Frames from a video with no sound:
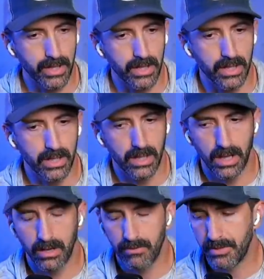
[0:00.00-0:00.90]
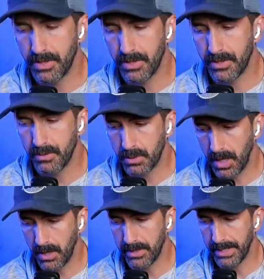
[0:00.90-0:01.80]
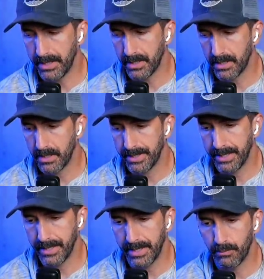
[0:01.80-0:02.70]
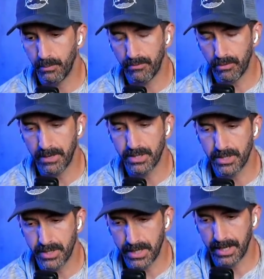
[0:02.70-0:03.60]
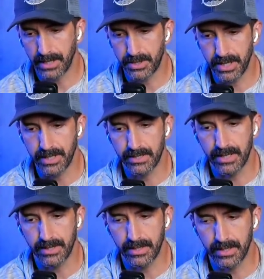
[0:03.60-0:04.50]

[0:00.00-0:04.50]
the of the new covenant and, and Reformation theology, is that